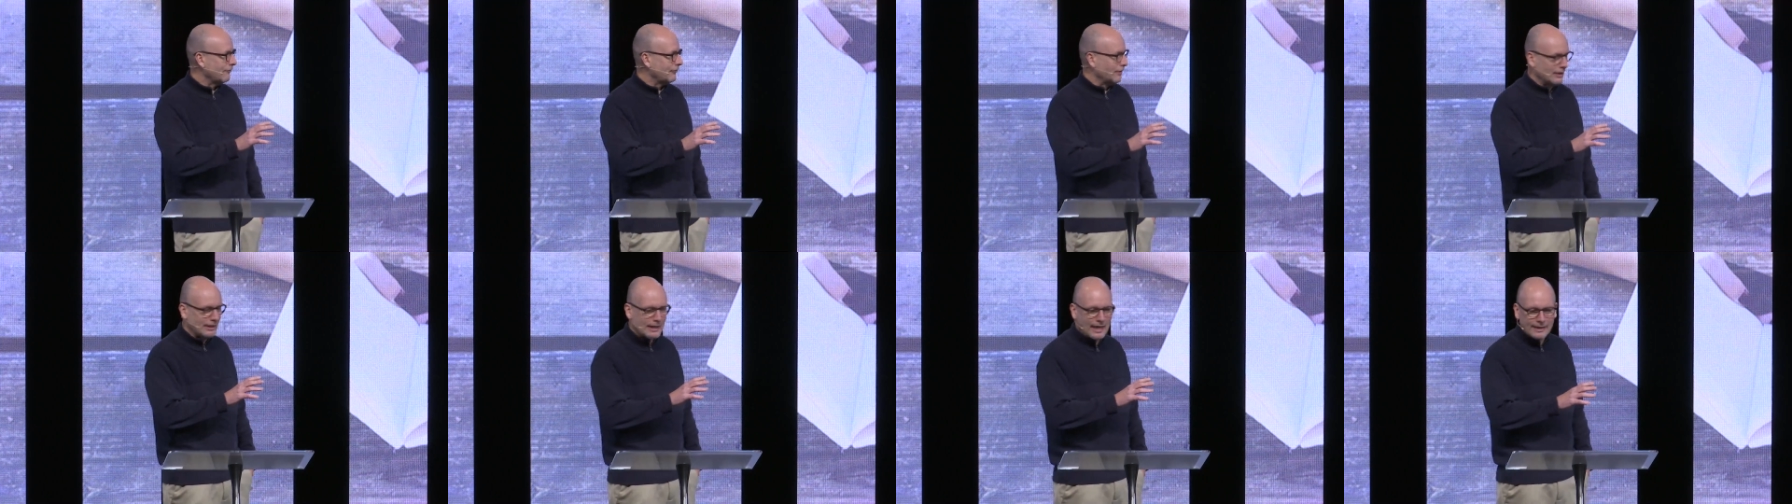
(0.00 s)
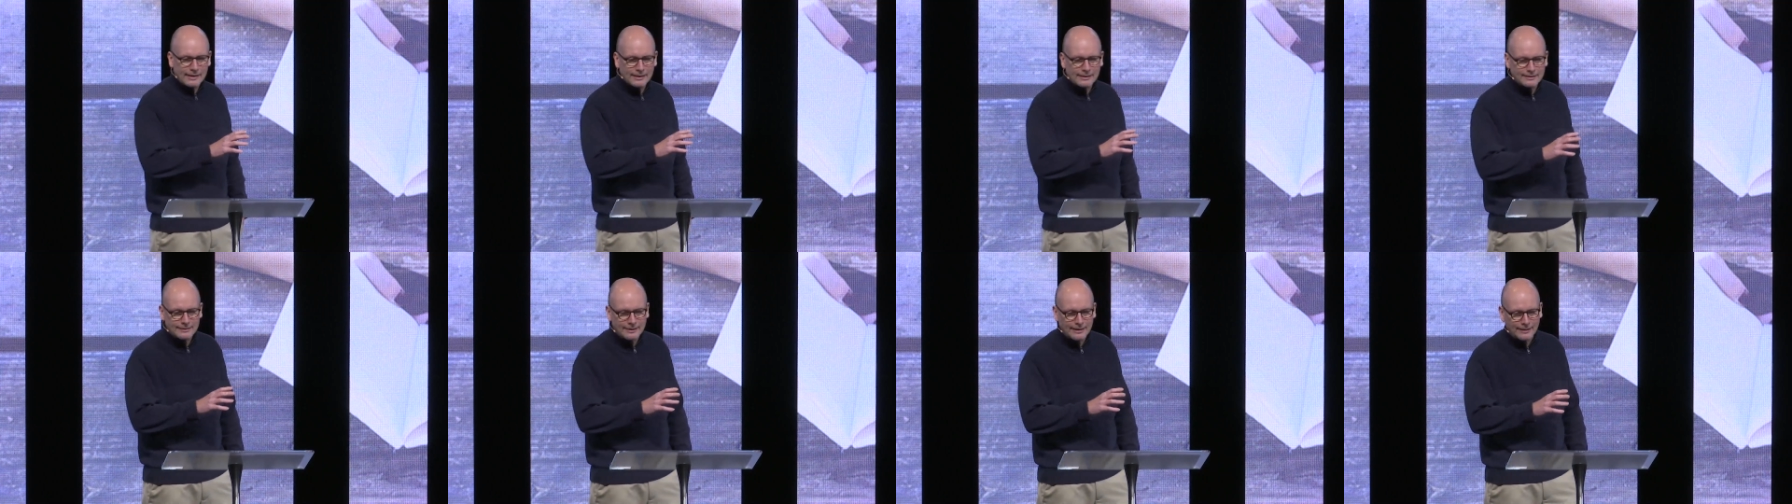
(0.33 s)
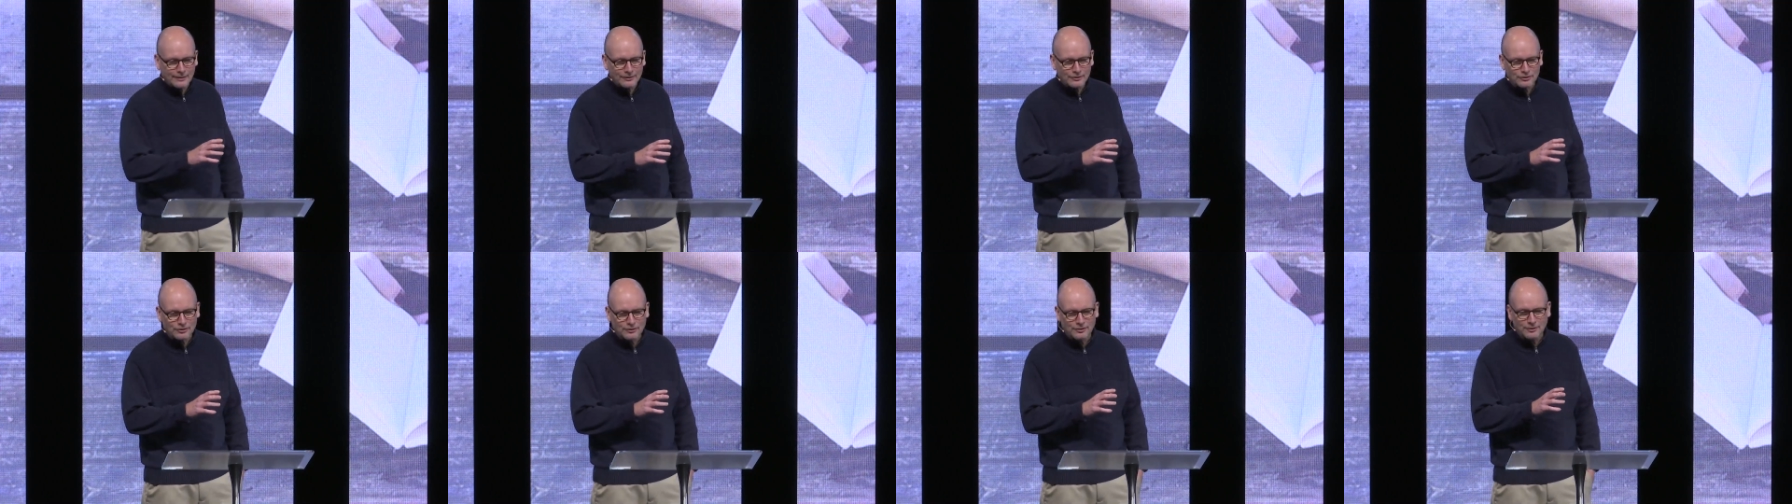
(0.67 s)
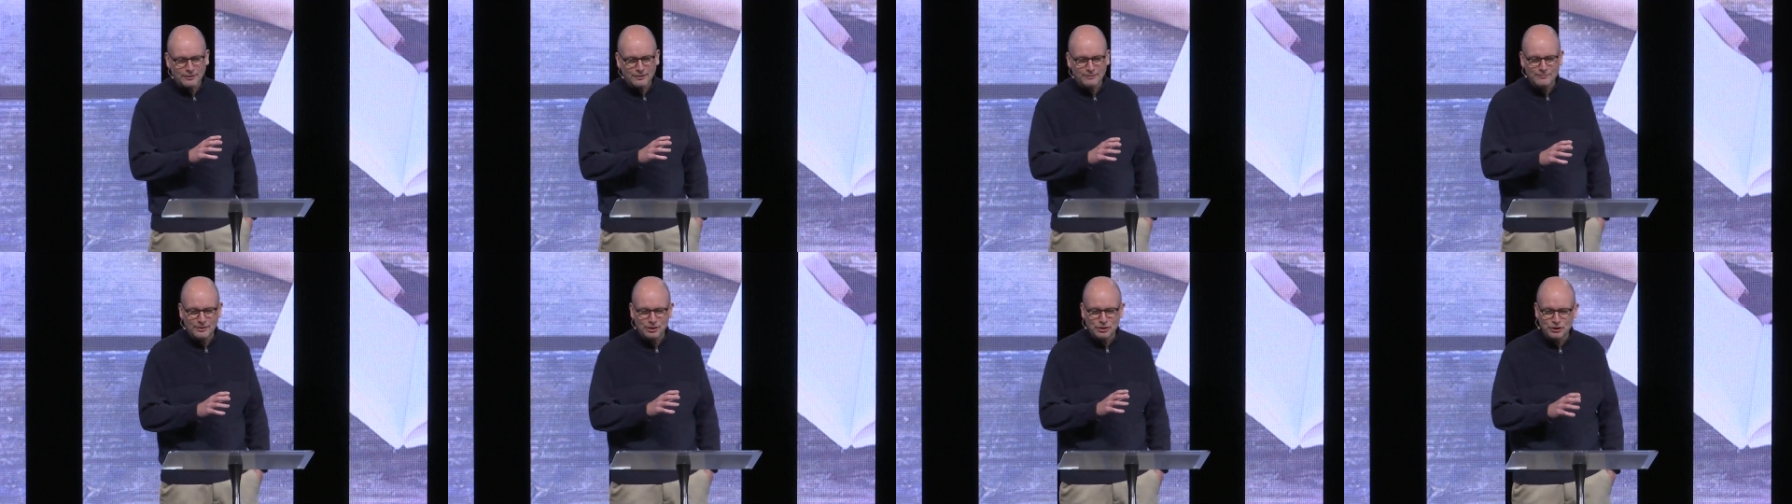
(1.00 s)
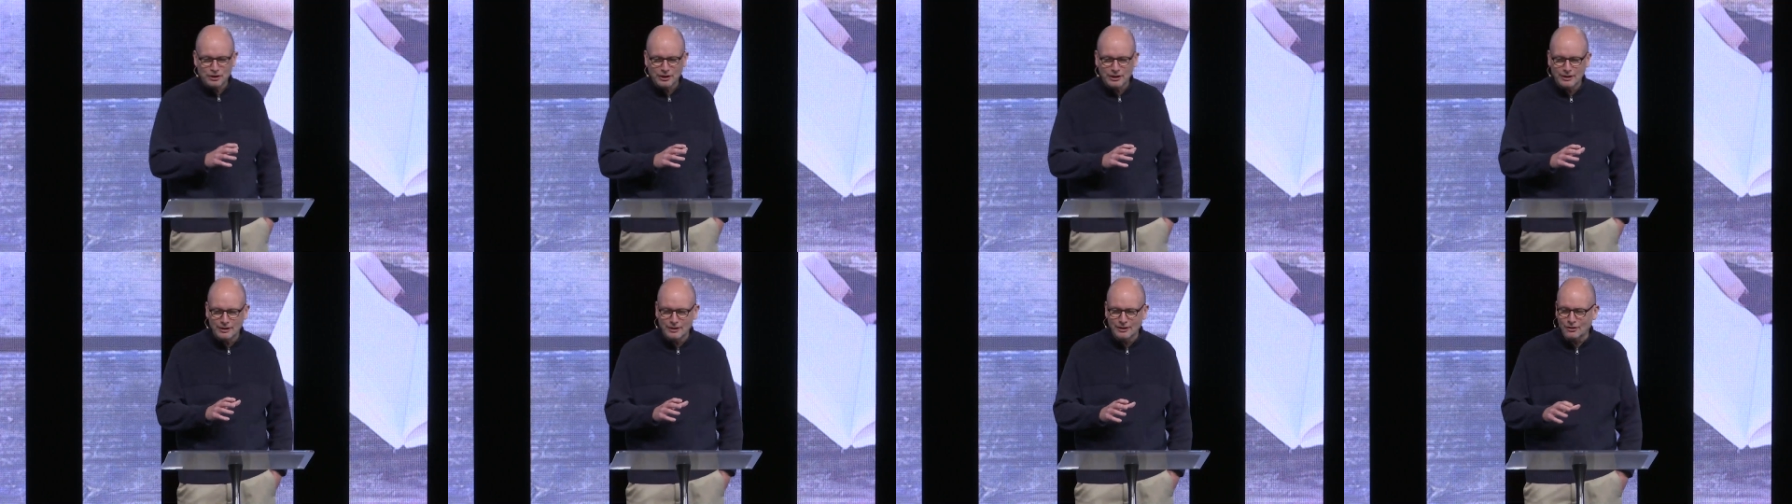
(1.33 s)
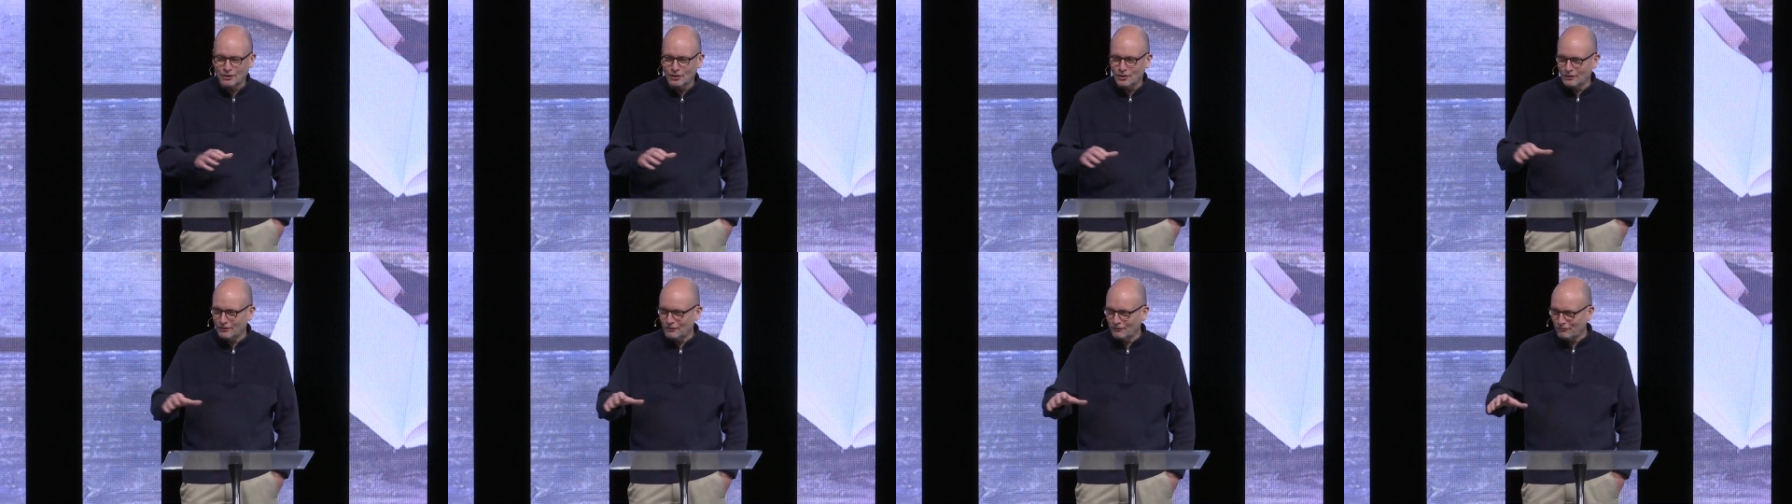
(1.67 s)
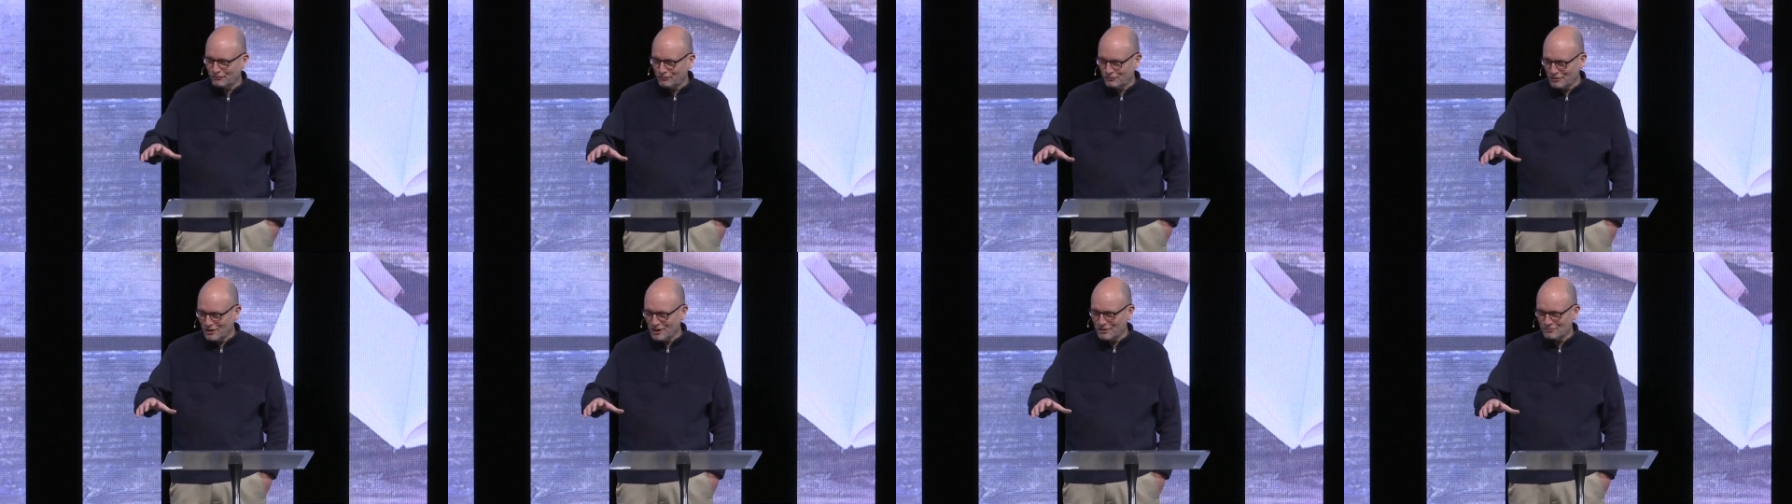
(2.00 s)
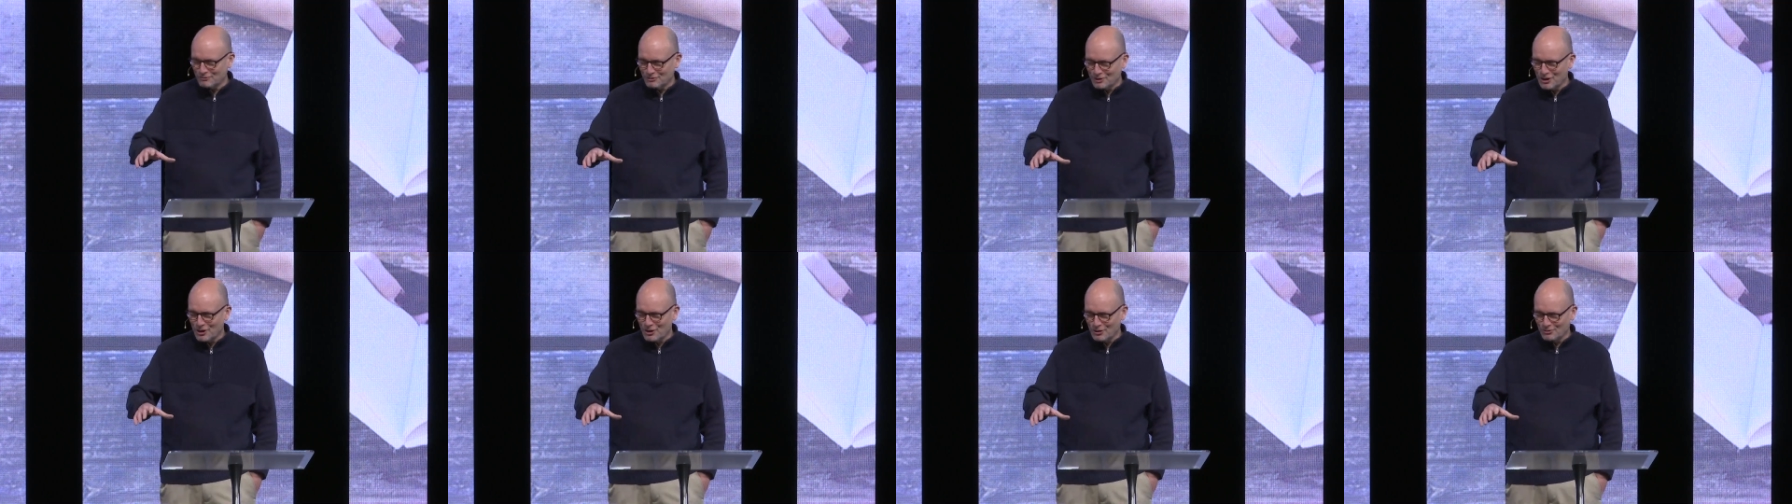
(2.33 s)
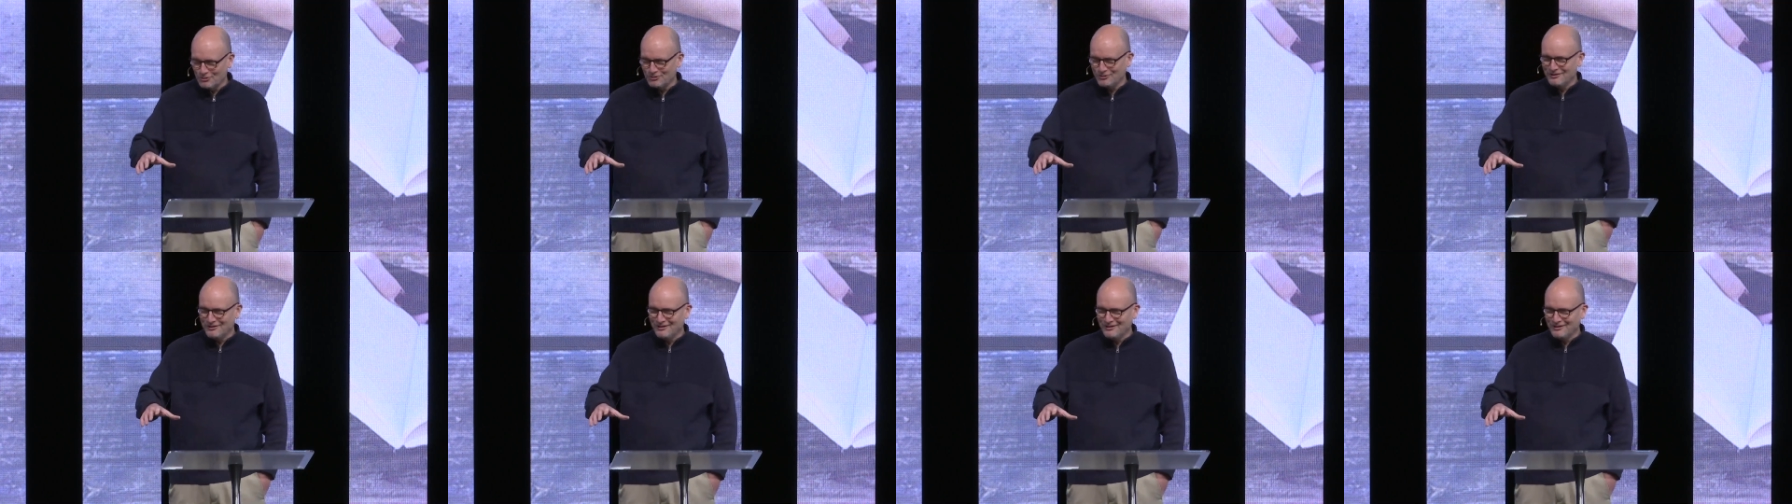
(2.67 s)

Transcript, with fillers: a lie detector machine on the front row